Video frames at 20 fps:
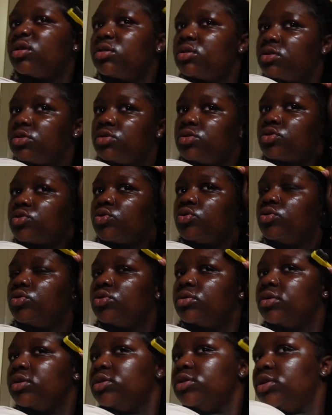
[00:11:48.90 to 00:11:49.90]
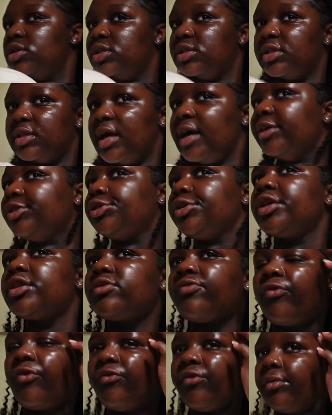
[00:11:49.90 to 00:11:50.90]
School is not
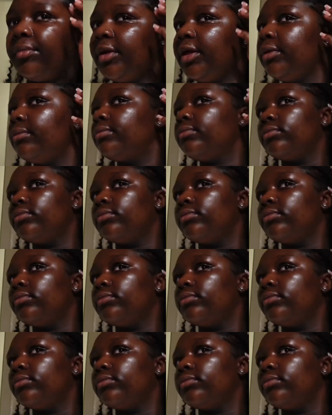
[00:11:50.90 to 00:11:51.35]
stressful for me.